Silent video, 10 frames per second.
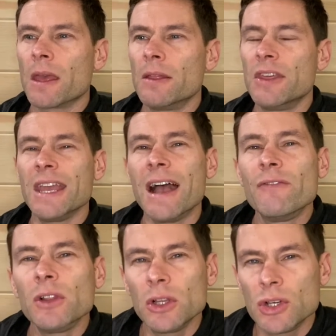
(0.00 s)
the
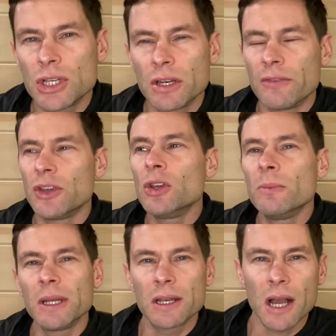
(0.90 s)
evolution of
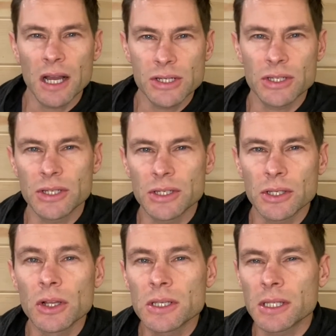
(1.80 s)
human consciousness
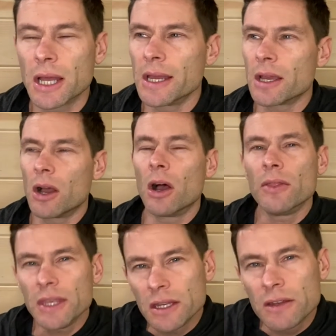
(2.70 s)
looks like on
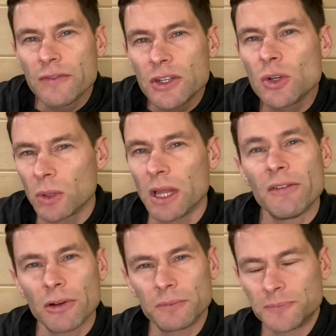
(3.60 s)
the individual level.